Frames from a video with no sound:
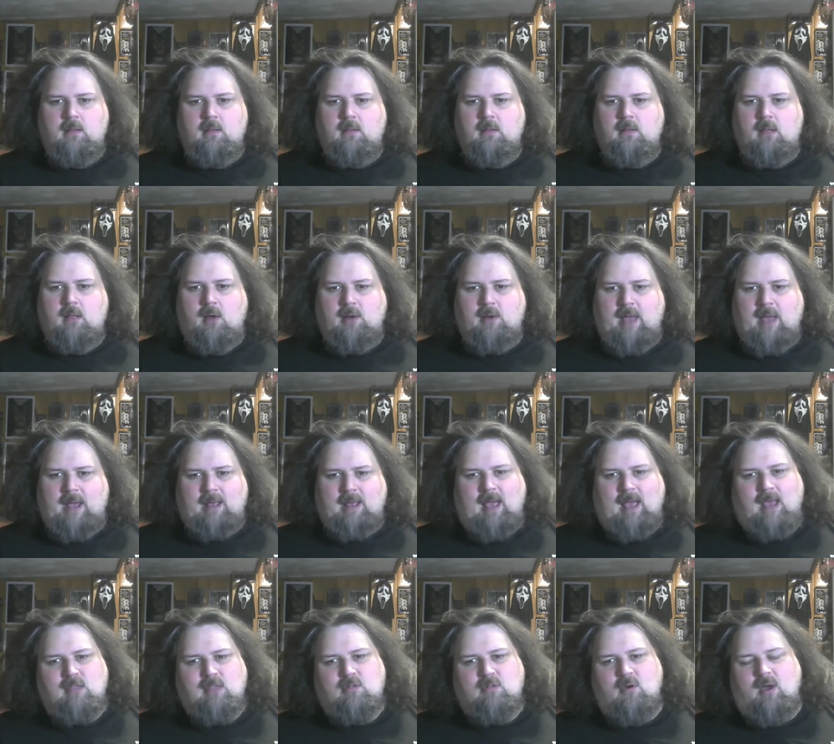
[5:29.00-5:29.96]
Okay,
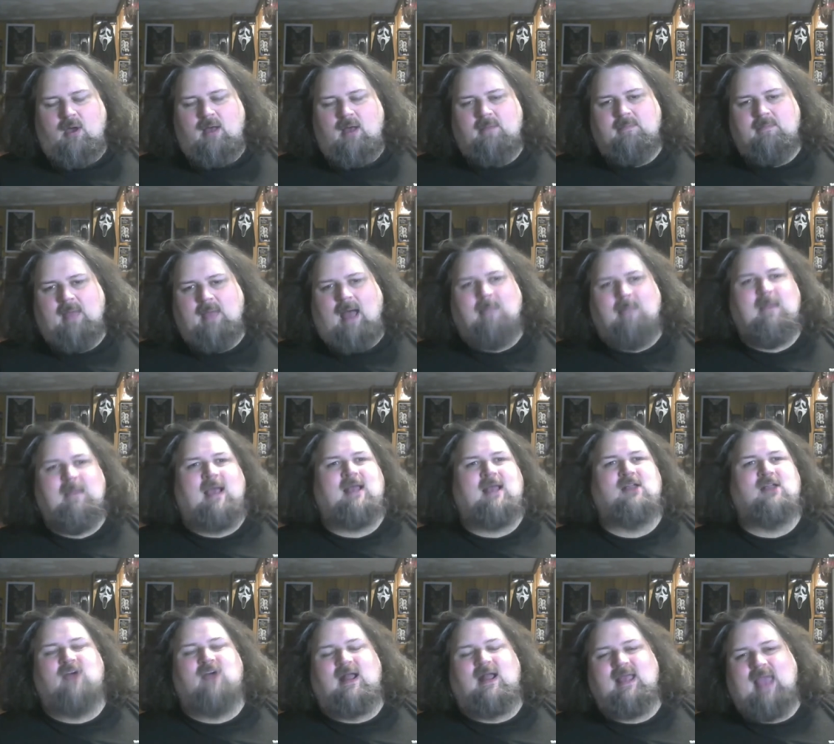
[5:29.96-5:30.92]
I saw. I'm not
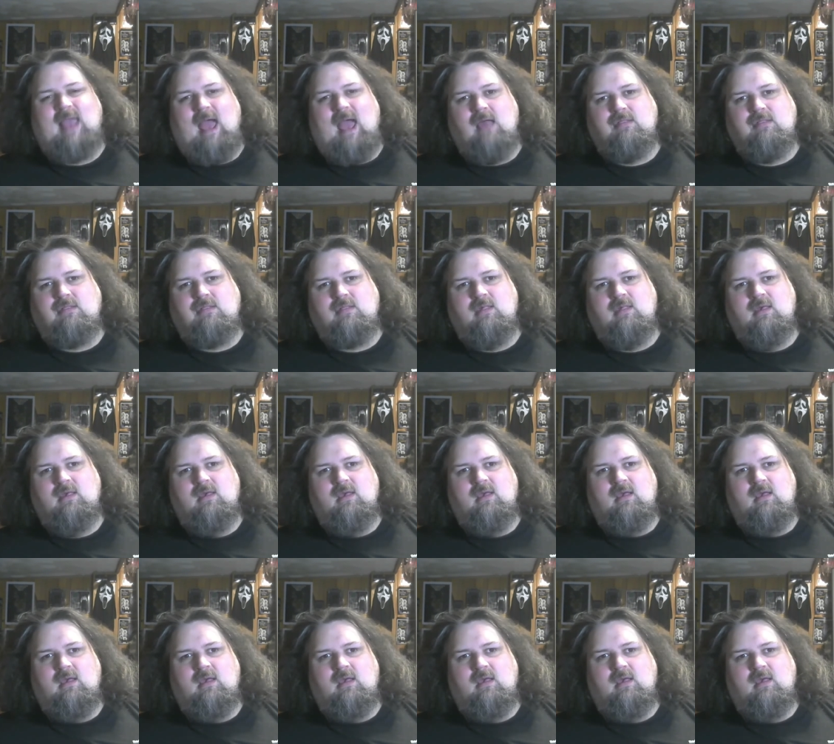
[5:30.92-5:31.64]
going to try to guess